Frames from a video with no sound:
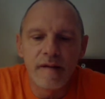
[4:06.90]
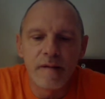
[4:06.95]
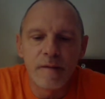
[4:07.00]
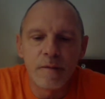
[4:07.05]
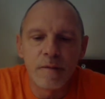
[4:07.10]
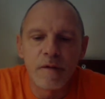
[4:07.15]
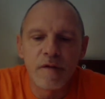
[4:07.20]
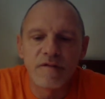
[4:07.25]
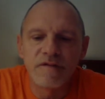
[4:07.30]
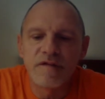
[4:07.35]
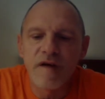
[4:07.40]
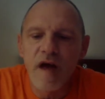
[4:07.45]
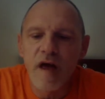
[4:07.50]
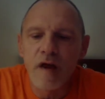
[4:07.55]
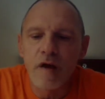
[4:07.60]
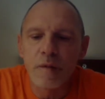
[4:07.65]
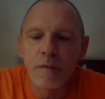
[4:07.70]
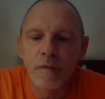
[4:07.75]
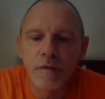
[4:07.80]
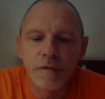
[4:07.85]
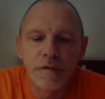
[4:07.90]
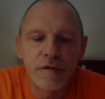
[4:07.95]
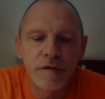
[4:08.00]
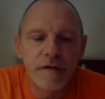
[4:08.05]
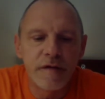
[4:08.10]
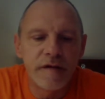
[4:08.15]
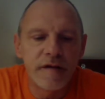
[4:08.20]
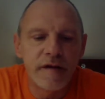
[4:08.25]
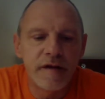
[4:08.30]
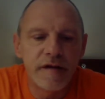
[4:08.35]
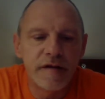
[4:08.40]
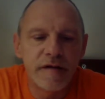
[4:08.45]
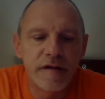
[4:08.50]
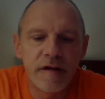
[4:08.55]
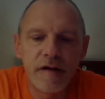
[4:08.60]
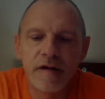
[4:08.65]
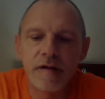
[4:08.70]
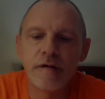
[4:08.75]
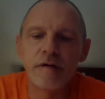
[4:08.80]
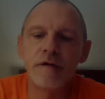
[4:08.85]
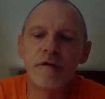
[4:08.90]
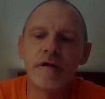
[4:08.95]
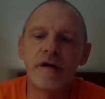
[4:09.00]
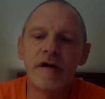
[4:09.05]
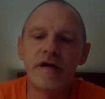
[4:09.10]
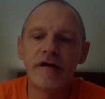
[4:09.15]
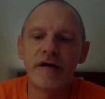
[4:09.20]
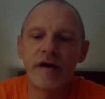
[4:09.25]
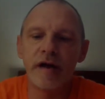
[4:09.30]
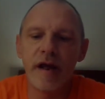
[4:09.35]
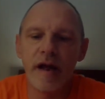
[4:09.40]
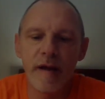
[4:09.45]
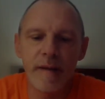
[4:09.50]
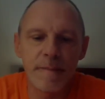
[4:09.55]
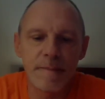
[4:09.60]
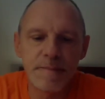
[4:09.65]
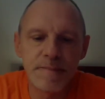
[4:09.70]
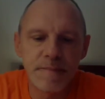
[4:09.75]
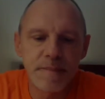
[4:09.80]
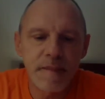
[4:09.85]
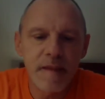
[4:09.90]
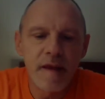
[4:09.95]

were invaluable to teaching him